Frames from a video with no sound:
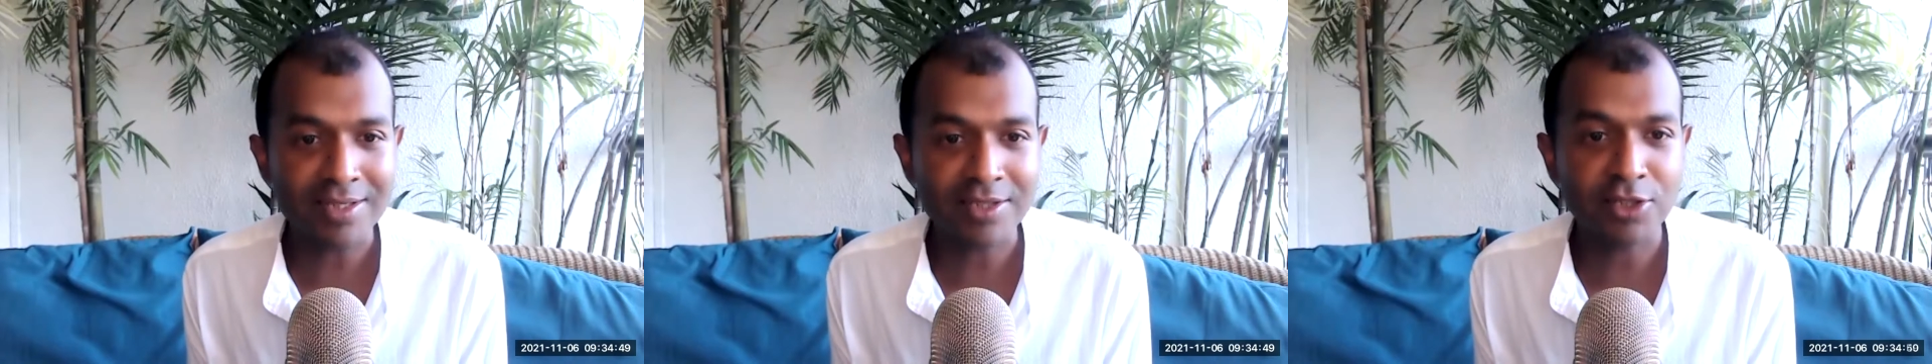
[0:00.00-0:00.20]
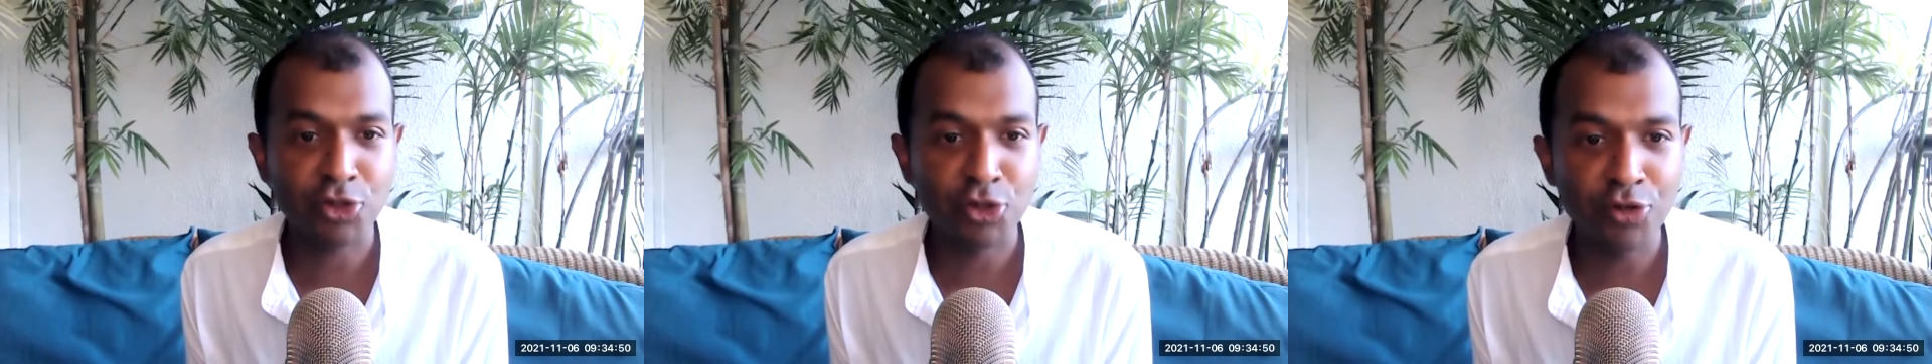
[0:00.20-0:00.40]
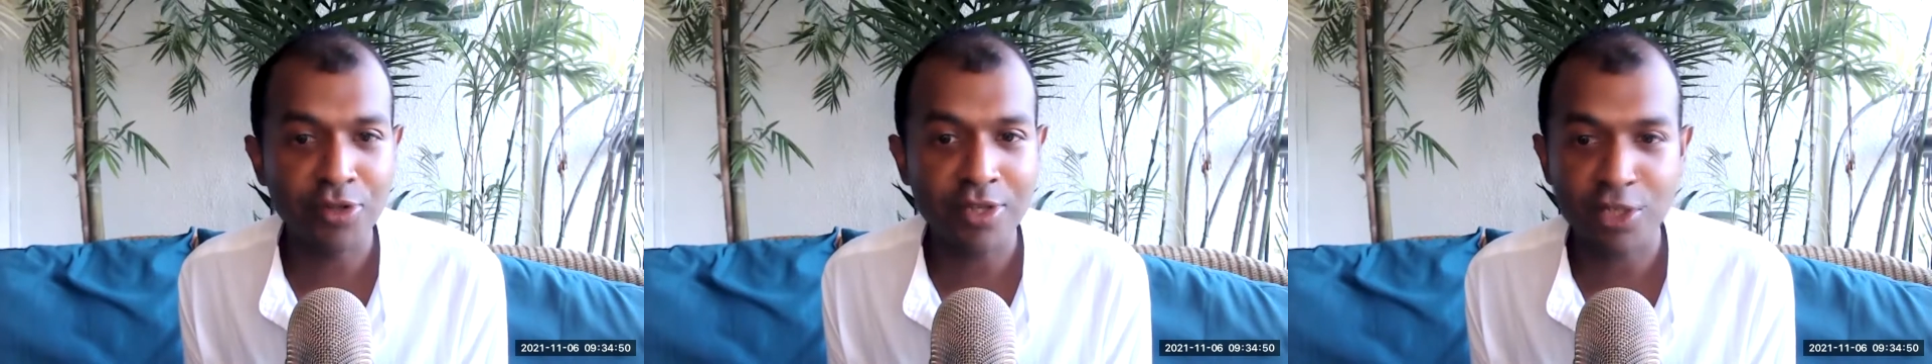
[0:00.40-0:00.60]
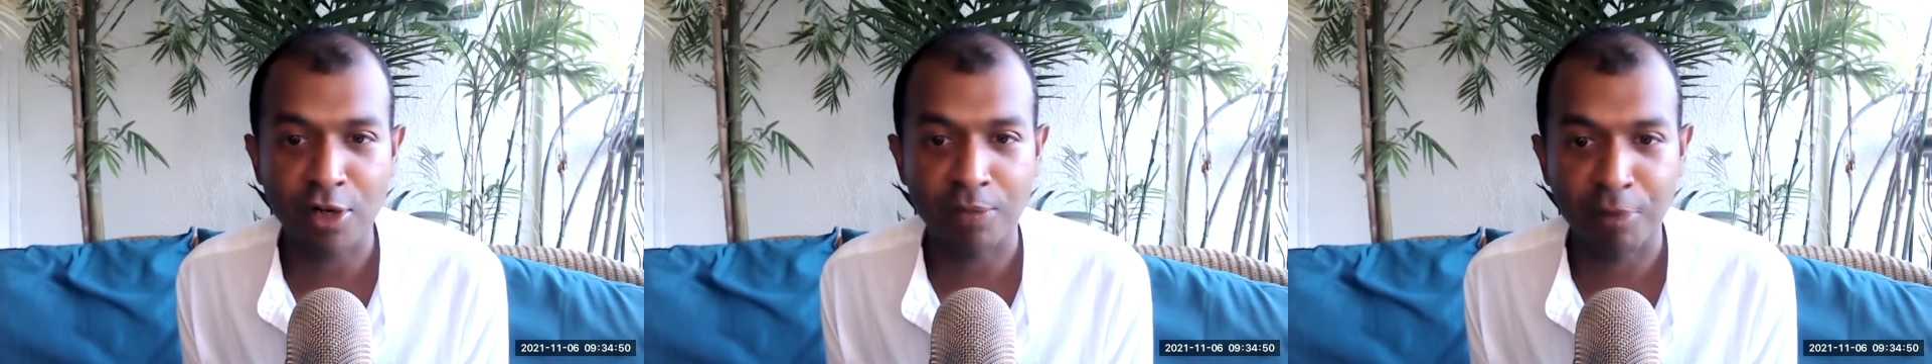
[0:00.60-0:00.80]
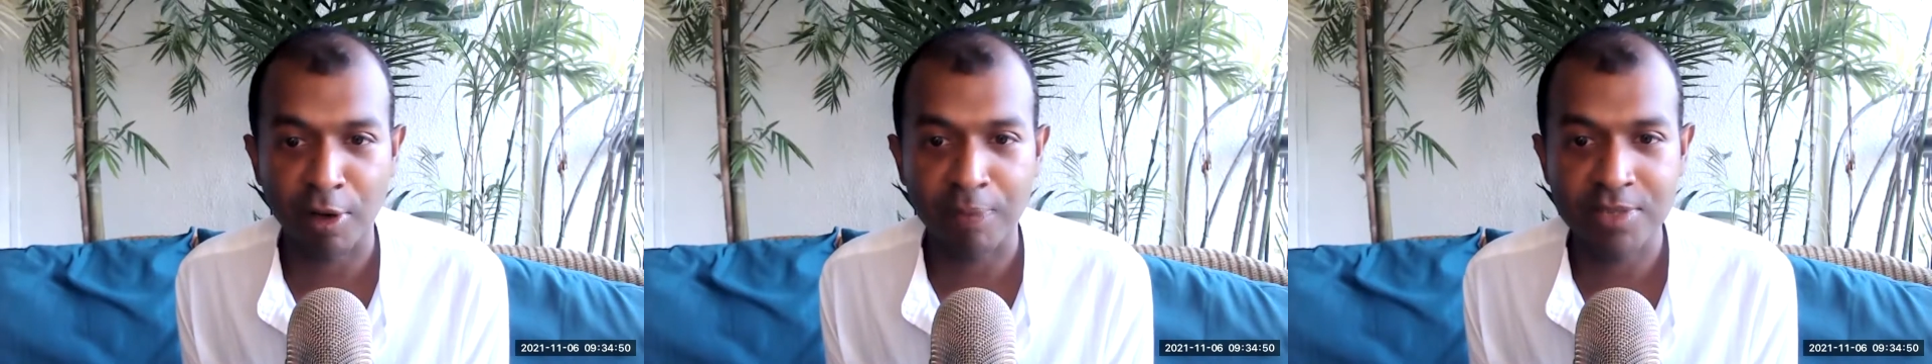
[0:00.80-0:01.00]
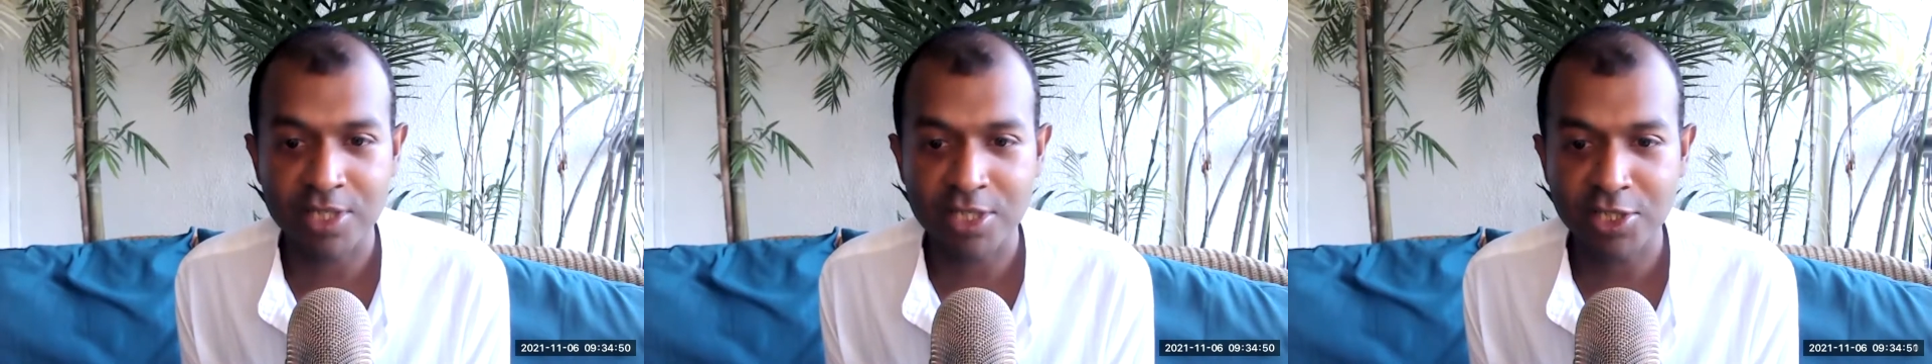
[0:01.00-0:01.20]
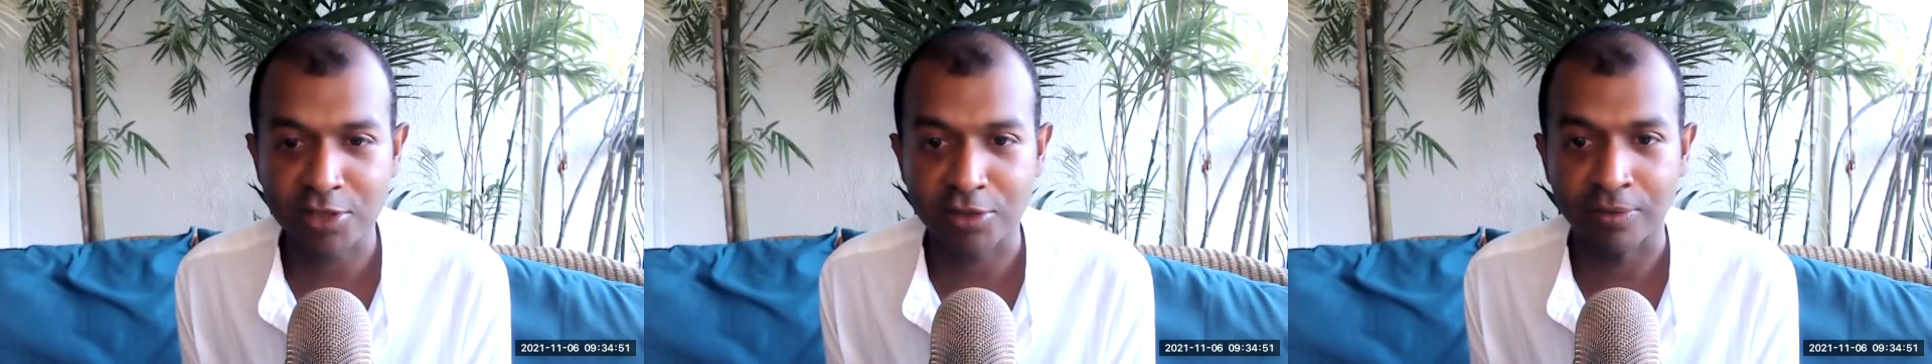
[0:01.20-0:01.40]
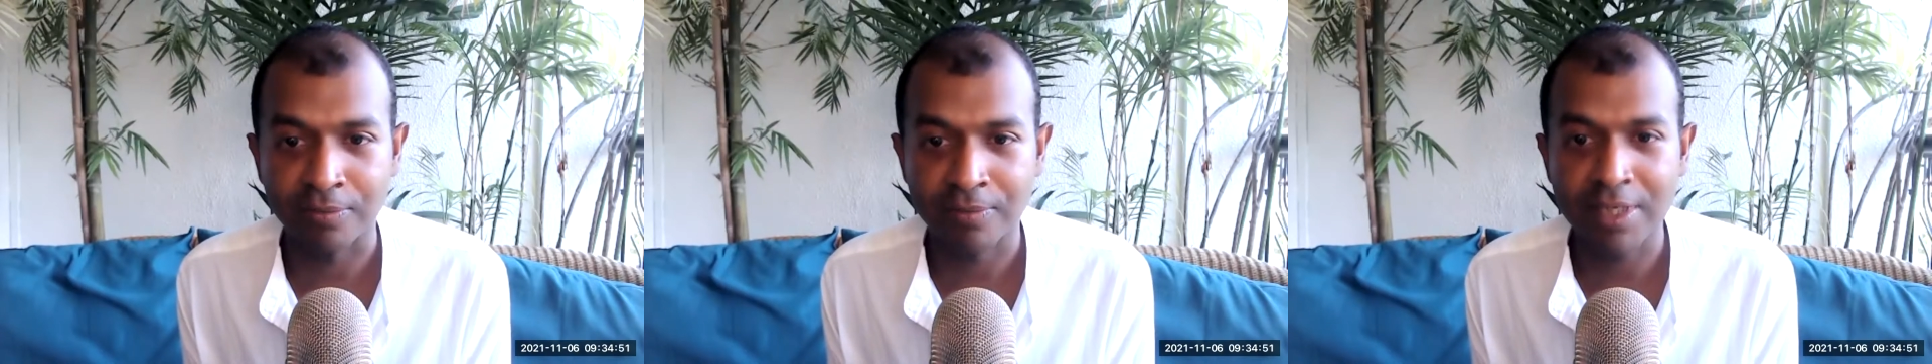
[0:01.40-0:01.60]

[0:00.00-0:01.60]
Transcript: the truth is not propositional.